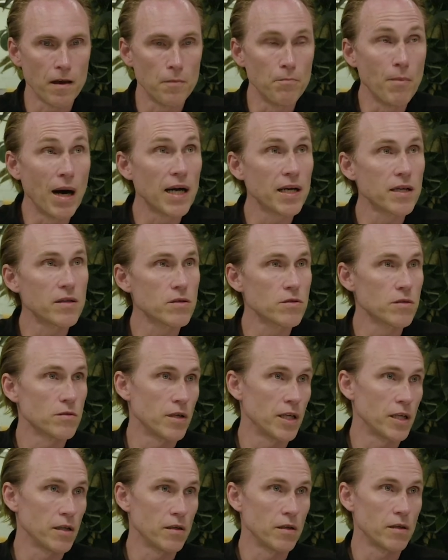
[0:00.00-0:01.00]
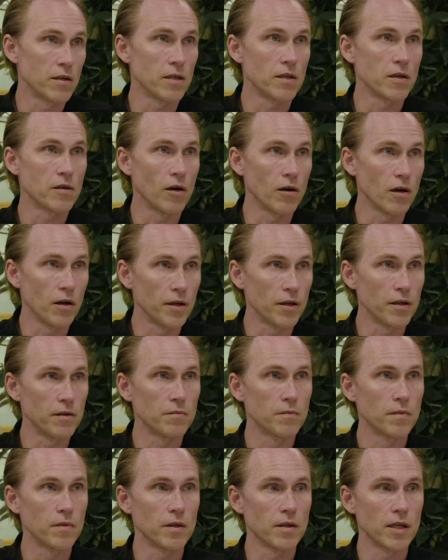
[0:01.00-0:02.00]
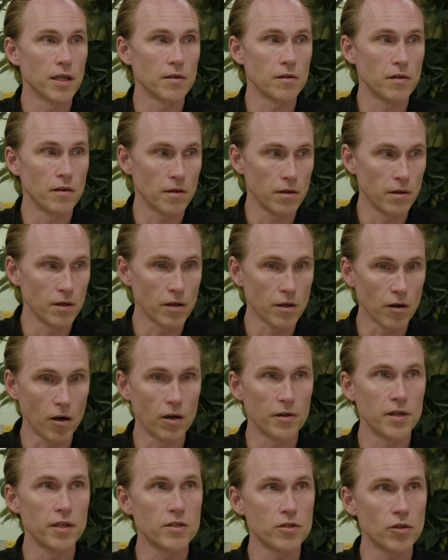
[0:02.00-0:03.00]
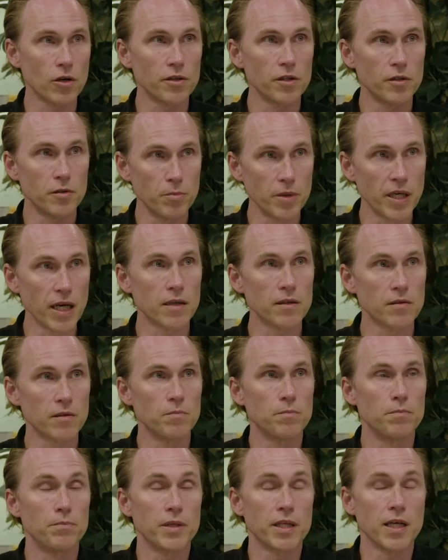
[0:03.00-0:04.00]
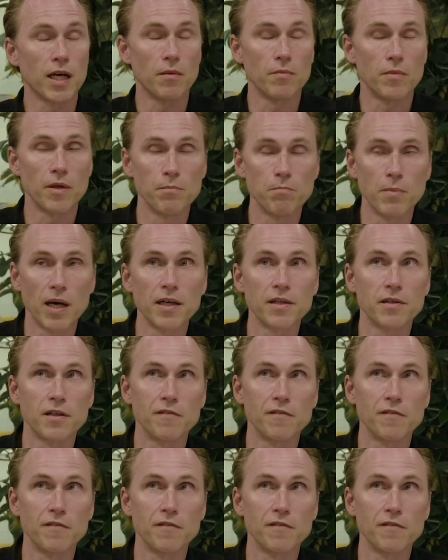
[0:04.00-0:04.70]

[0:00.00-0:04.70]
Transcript: mites in the colony, that the colony is starting to become mite